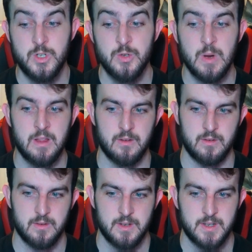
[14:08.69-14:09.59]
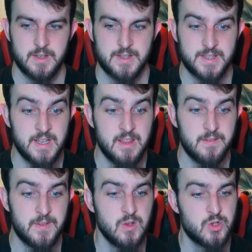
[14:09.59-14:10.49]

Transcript: Would you rather see the